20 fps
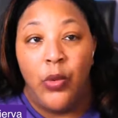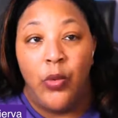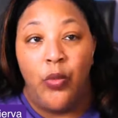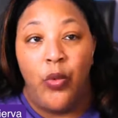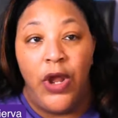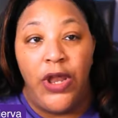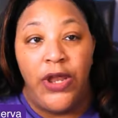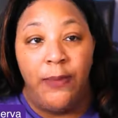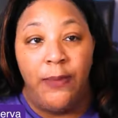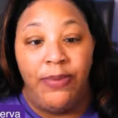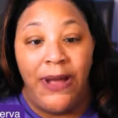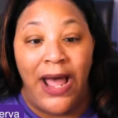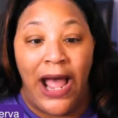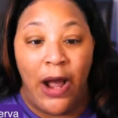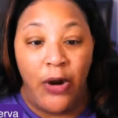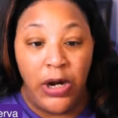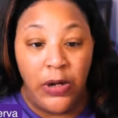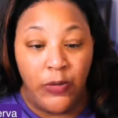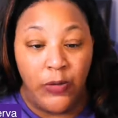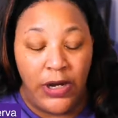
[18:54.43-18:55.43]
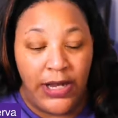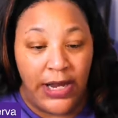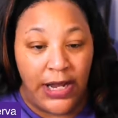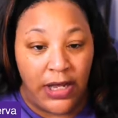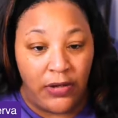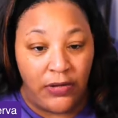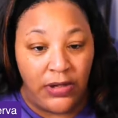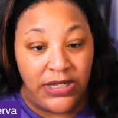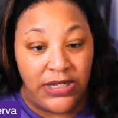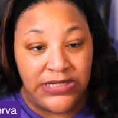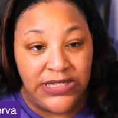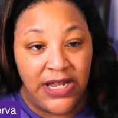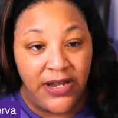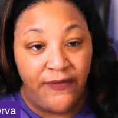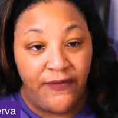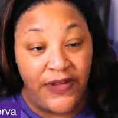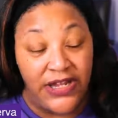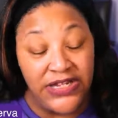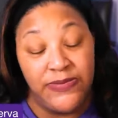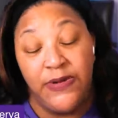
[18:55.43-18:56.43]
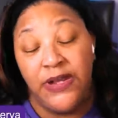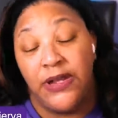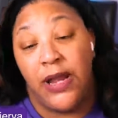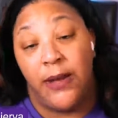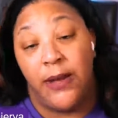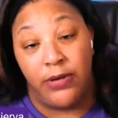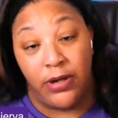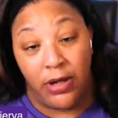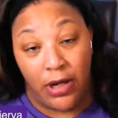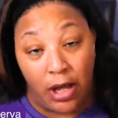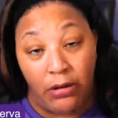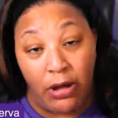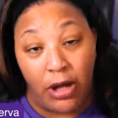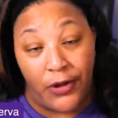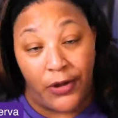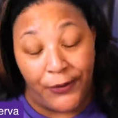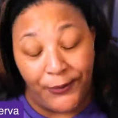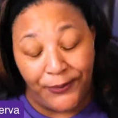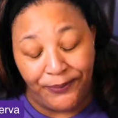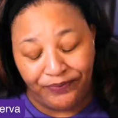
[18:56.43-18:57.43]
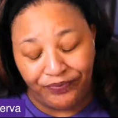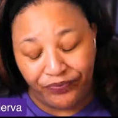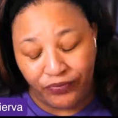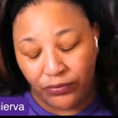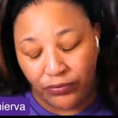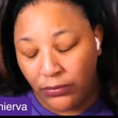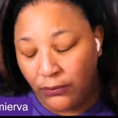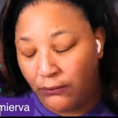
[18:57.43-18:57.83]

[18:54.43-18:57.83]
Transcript: when the power went out, instead of us being able to go home,